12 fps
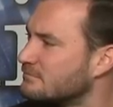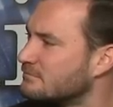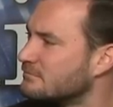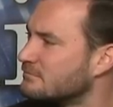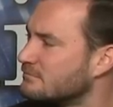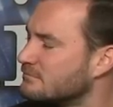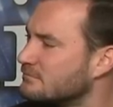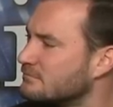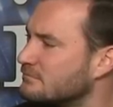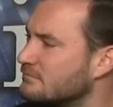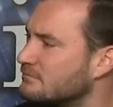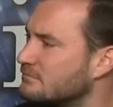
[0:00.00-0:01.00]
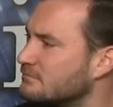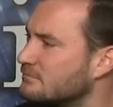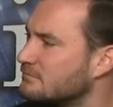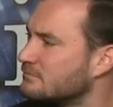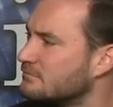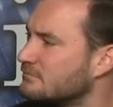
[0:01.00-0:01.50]

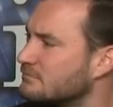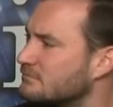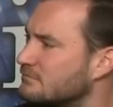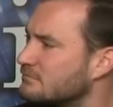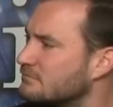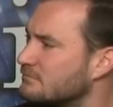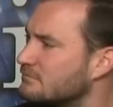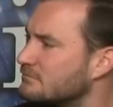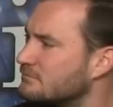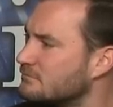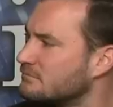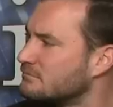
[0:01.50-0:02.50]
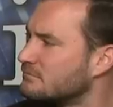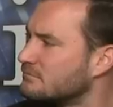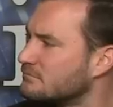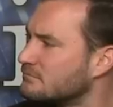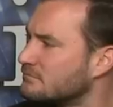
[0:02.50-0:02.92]
No words are spoken by the person on screen.